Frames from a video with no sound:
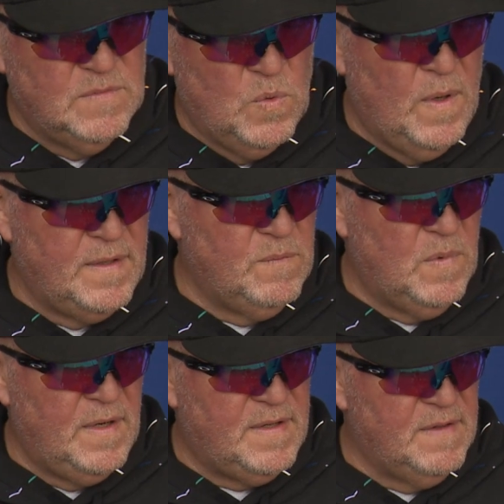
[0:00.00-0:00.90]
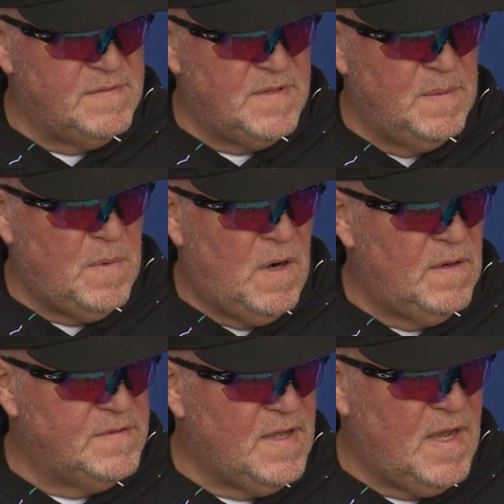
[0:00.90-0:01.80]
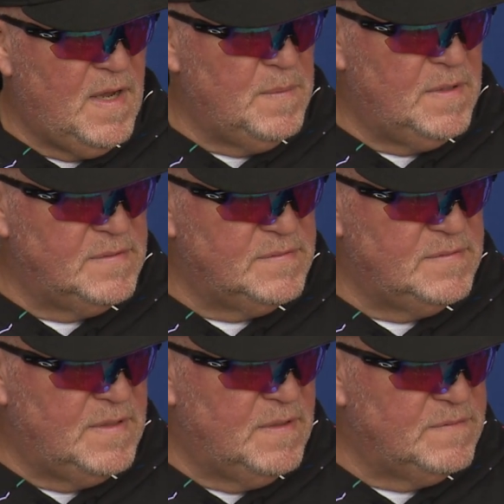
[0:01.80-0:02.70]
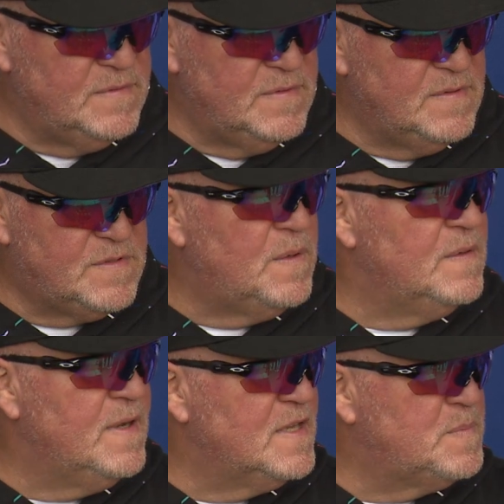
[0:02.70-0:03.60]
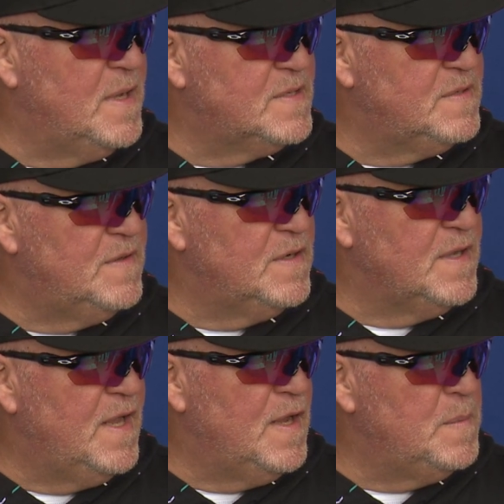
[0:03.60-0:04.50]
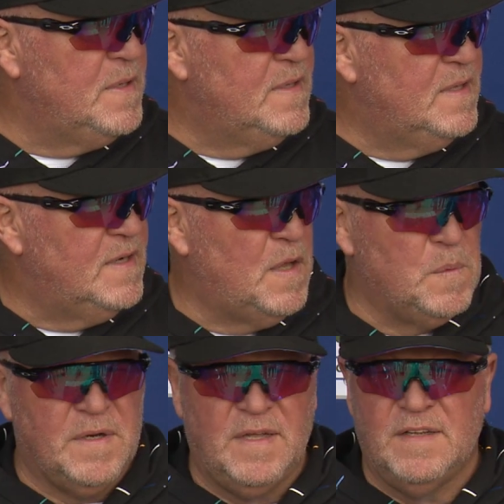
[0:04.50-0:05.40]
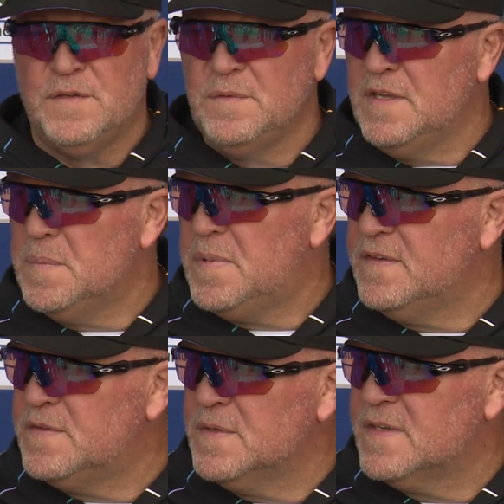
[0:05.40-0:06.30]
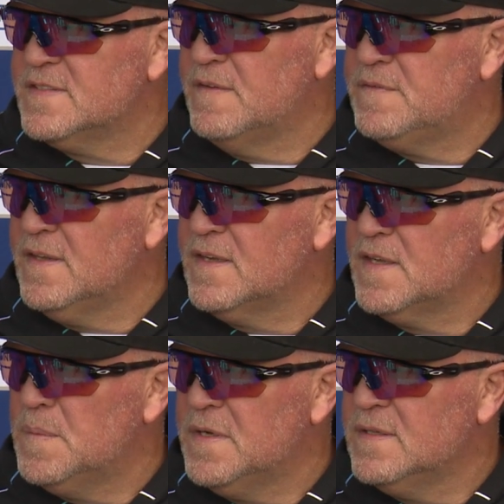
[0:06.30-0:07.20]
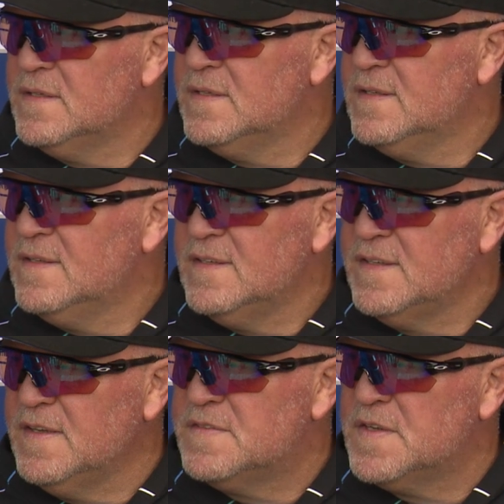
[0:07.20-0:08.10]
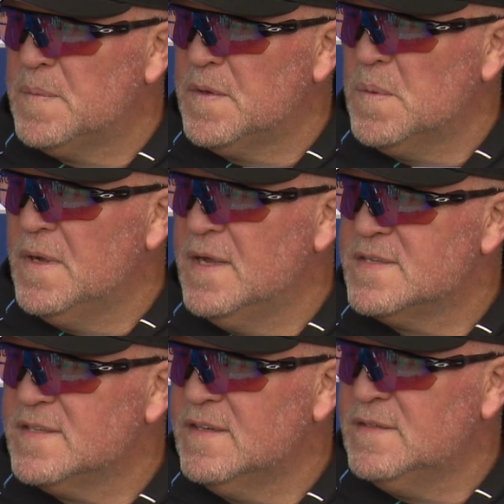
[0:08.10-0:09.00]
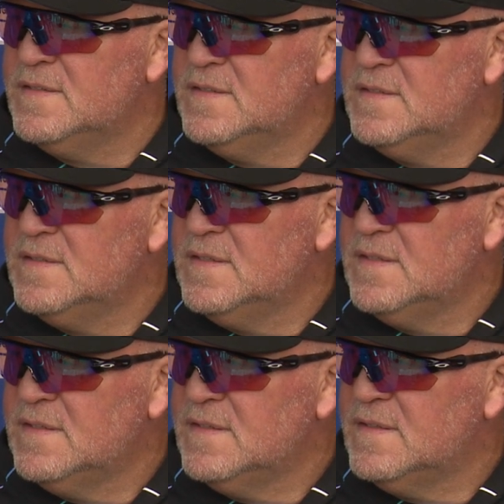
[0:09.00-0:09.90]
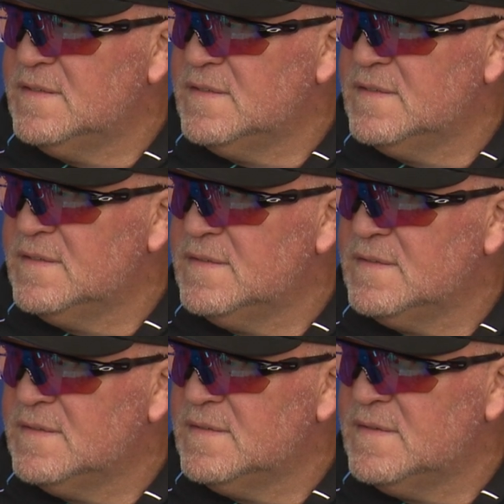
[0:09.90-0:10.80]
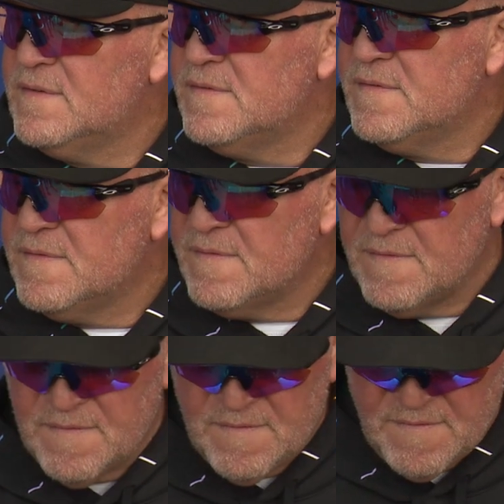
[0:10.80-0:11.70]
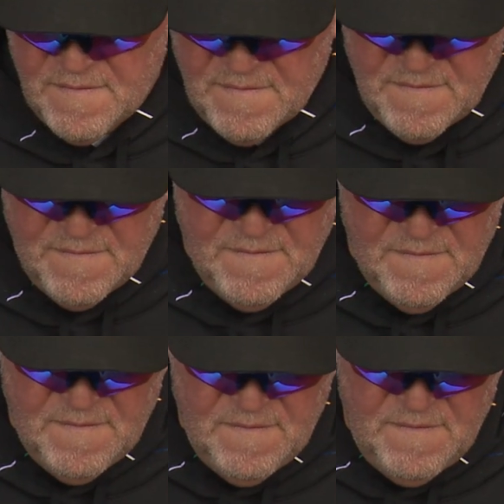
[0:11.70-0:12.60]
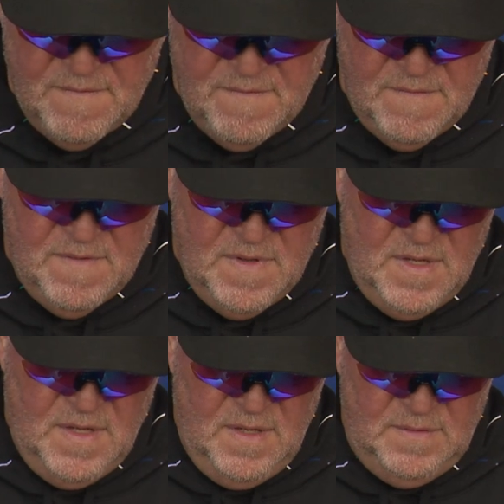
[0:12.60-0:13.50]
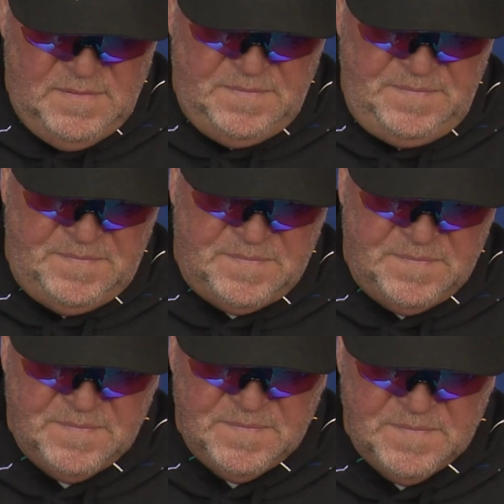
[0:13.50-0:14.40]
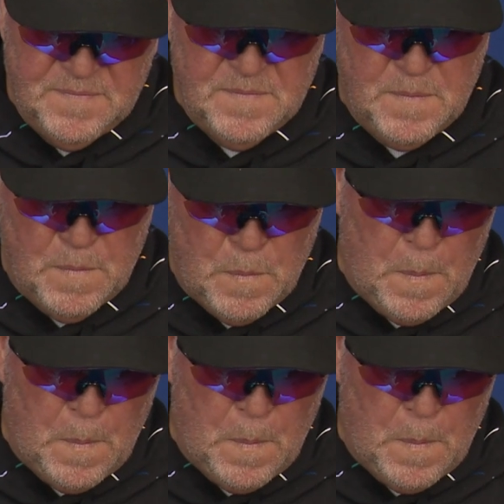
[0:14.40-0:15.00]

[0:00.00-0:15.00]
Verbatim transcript: what what gives them a hard time on you know certain aspects of their game. And I don't want to get too deep into it because I feel like I'm gonna give something away. So, what what did you make of uh, Sundays for me. you finally get the takeaways you're looking for, you get three of them, but then give